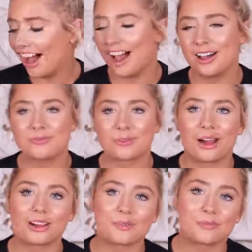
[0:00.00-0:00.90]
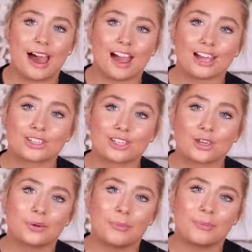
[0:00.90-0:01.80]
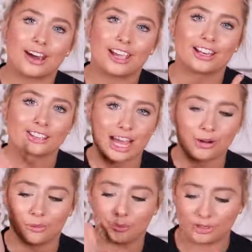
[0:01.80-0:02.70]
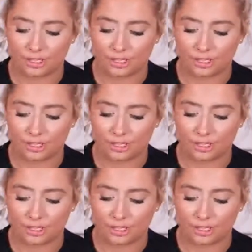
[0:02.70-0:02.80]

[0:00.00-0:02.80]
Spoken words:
but welcome back to my channel.